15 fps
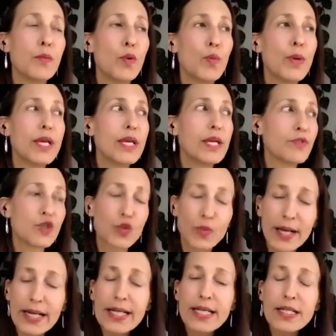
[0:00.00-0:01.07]
We give
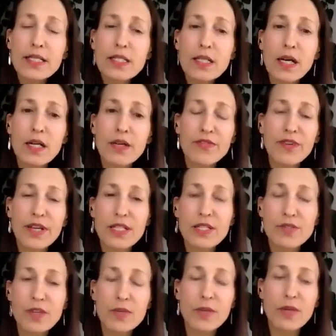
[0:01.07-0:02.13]
trainings on
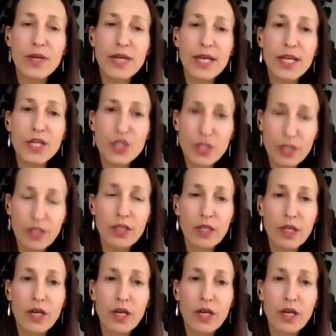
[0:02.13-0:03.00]
effective communication